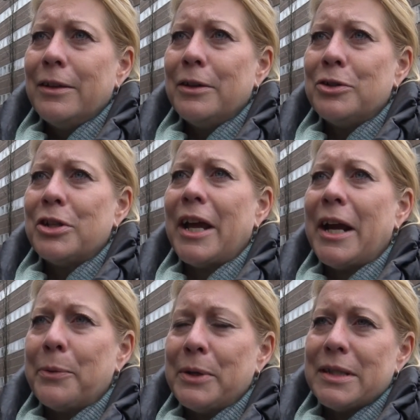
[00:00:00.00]
you
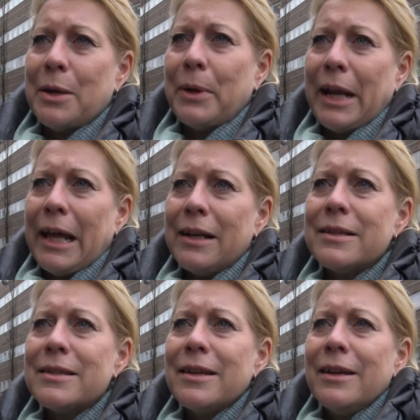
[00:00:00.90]
share with someone
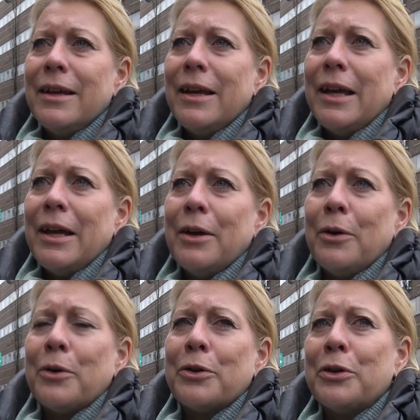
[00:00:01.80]
else, uh,
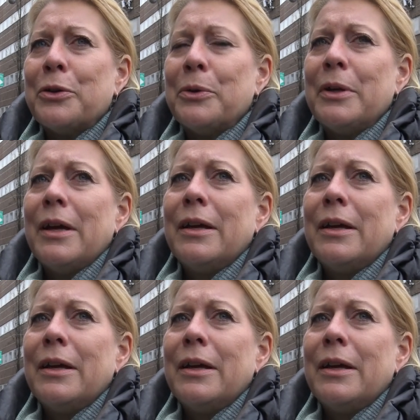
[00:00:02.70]
or you,